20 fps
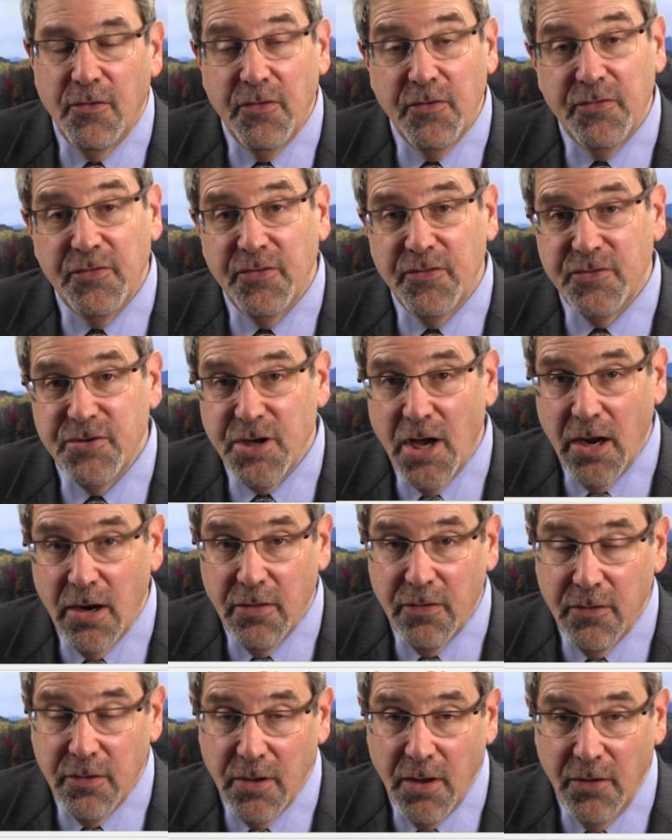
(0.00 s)
there, this is
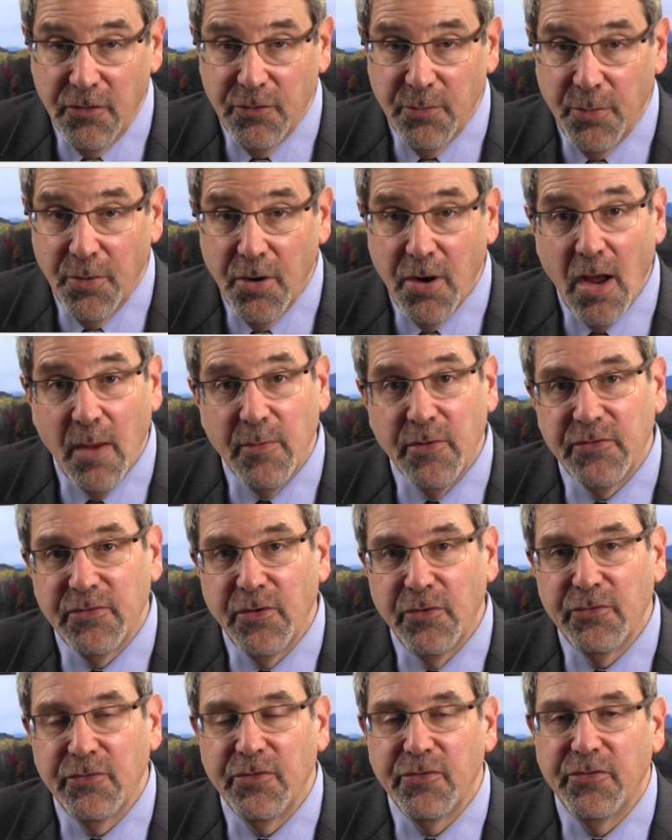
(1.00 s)
Jonathan Ginsberg. I'm a
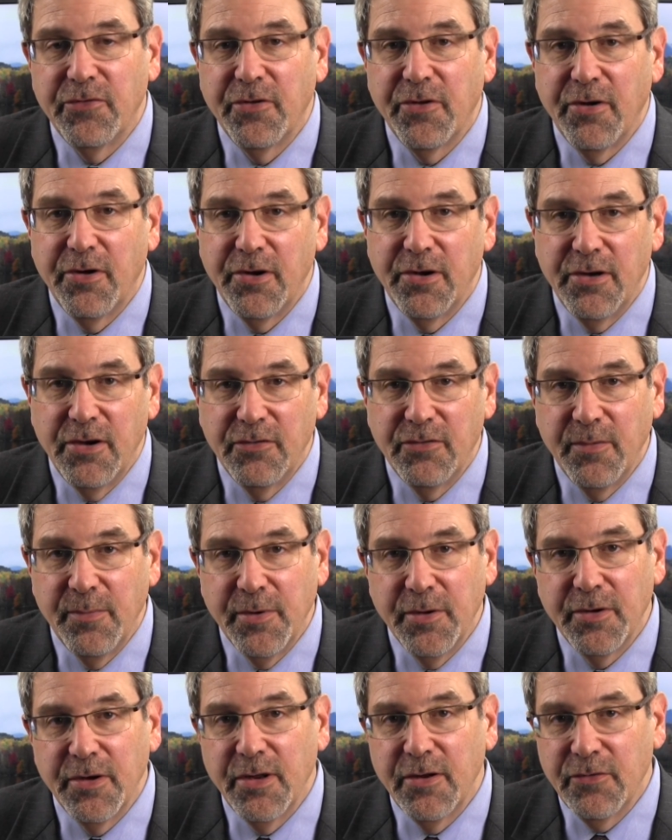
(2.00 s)
Social Security
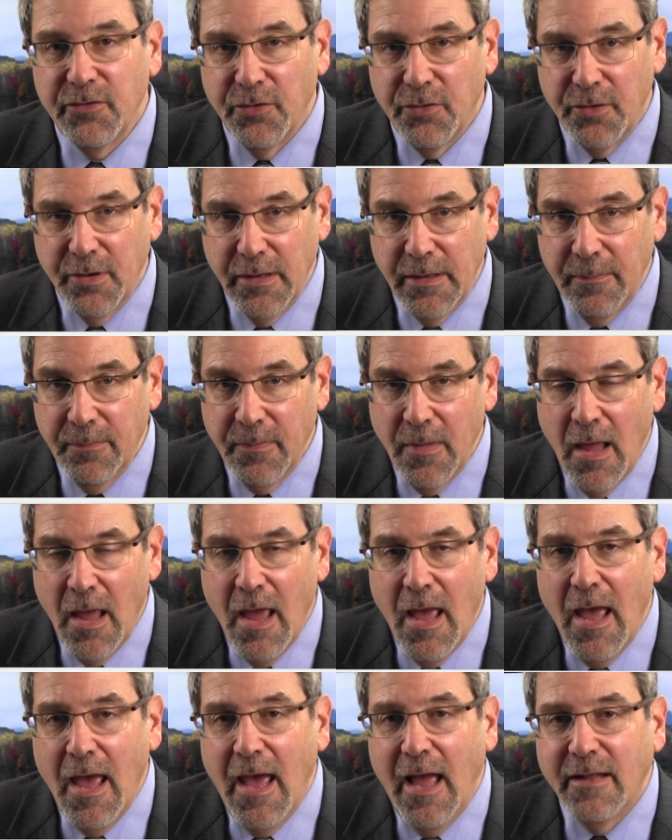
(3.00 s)
Disability Attorney.
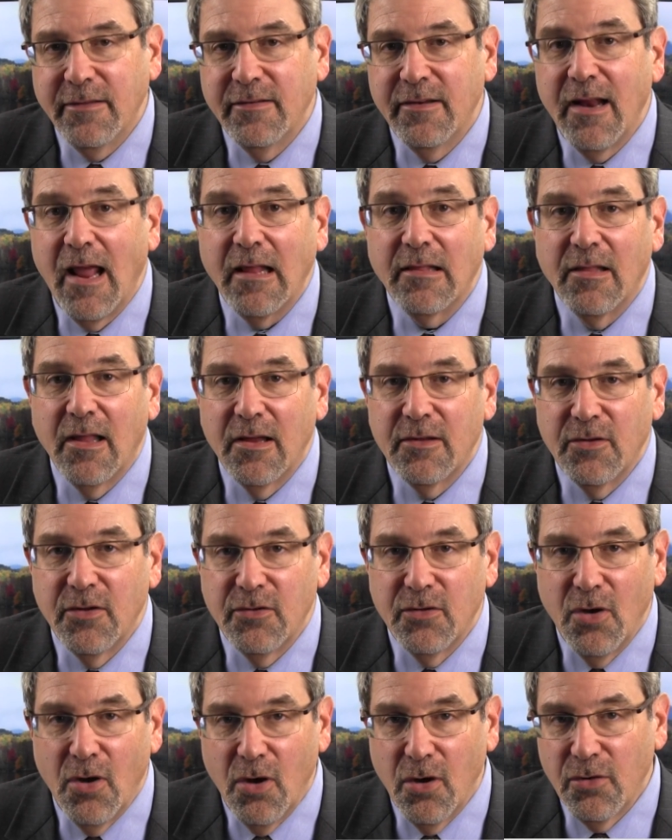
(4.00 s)
And today I'd like to
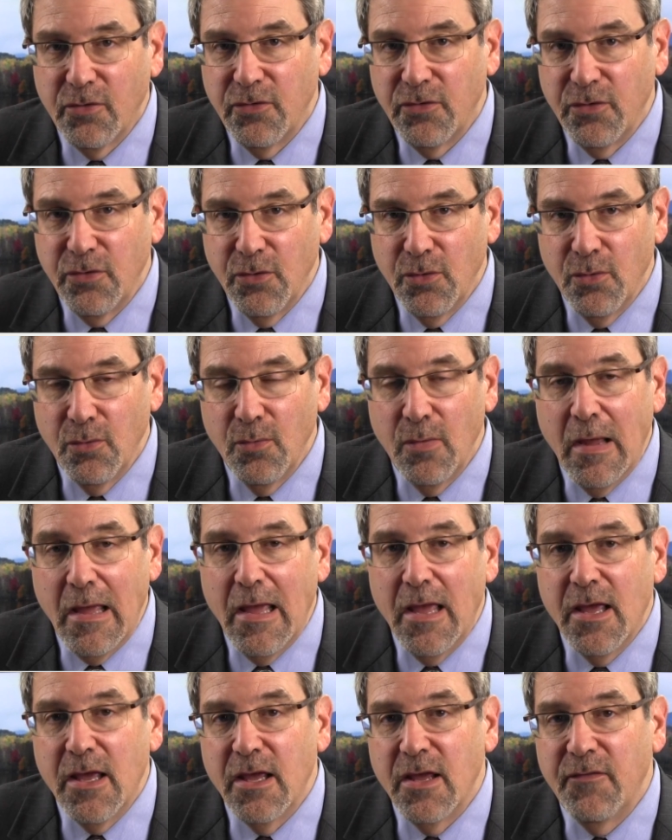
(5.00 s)
talk to you
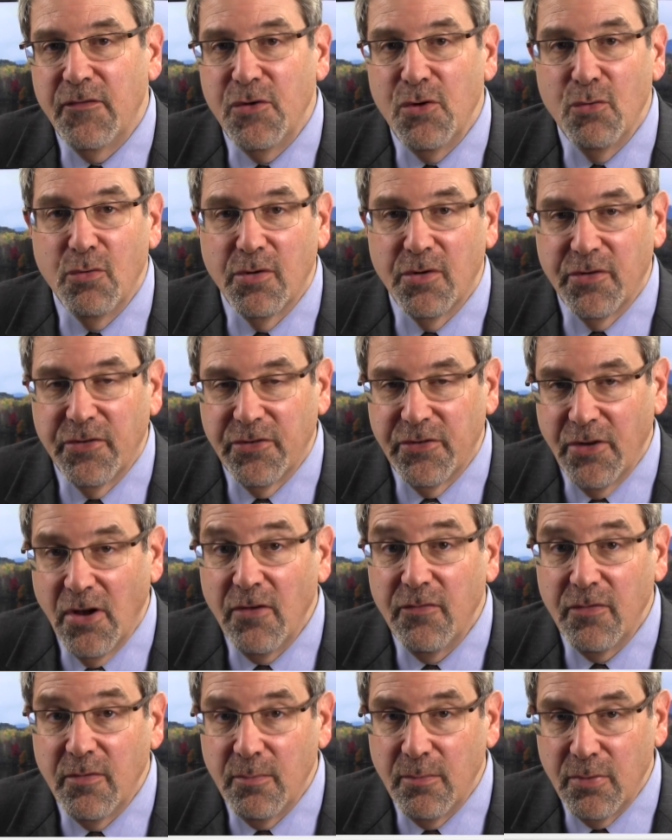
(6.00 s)
if you are
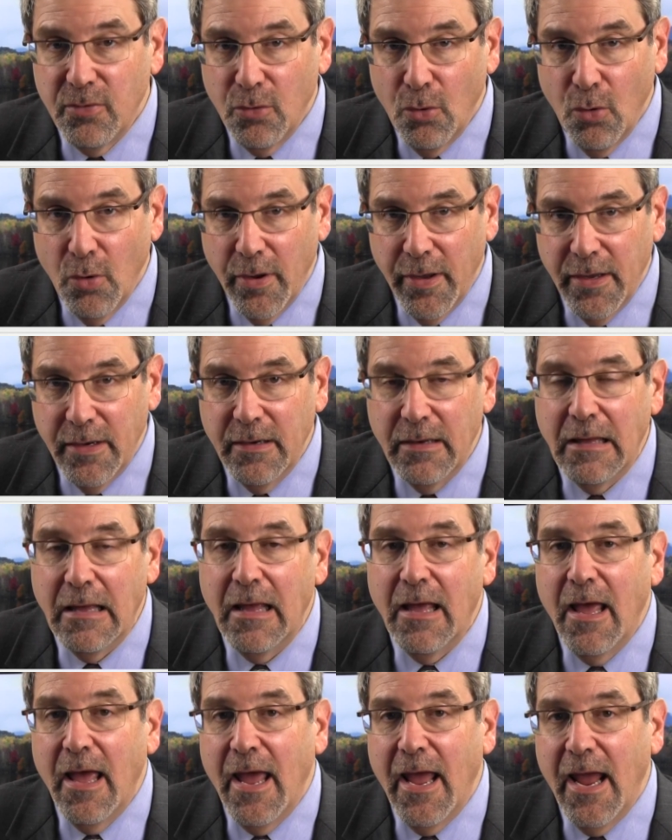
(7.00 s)
self-employed
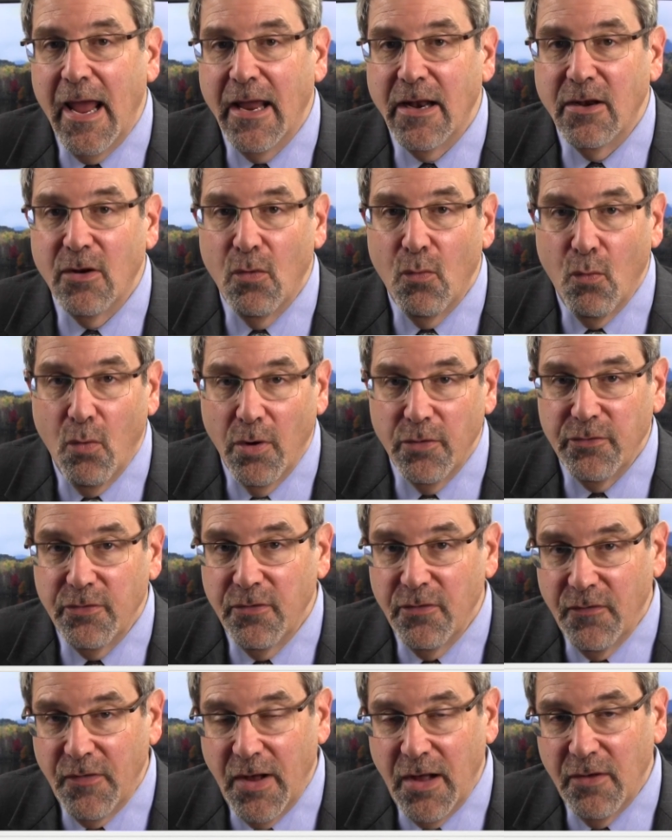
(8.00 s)
and want
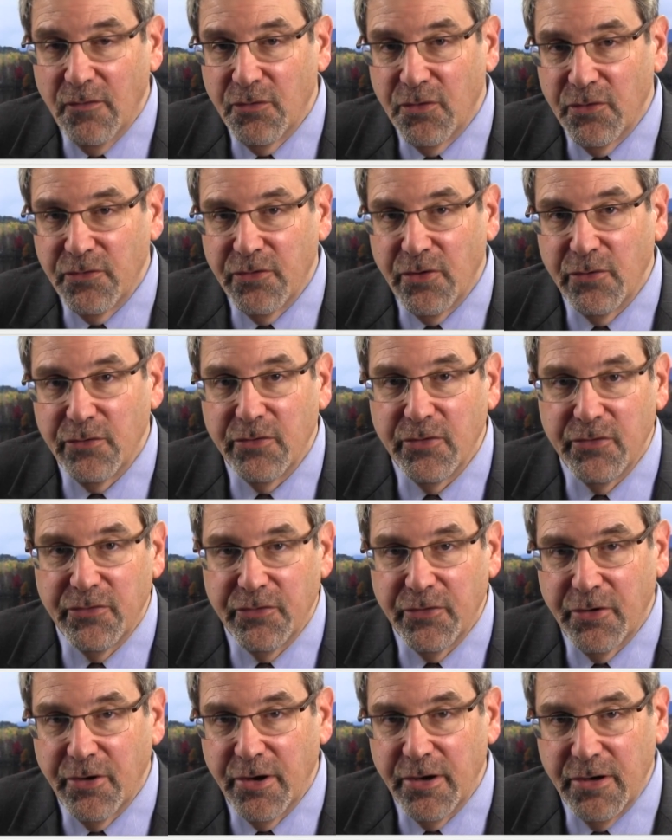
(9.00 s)
to file for Social
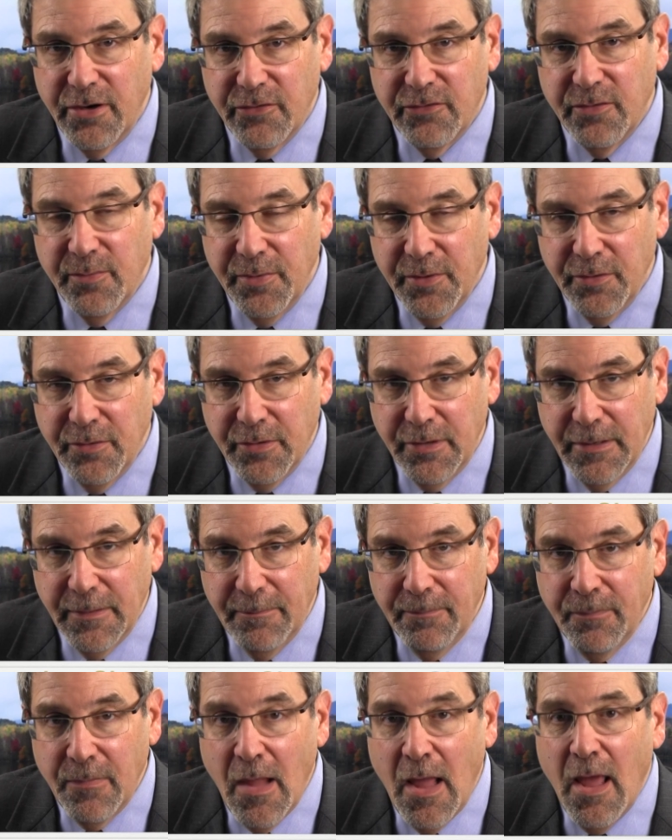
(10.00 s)
Security
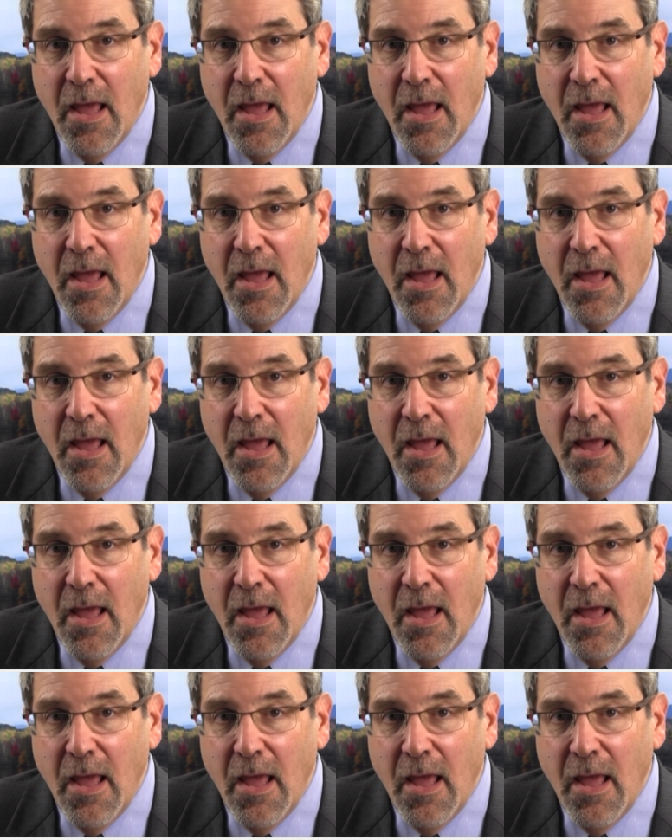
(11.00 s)
Disability.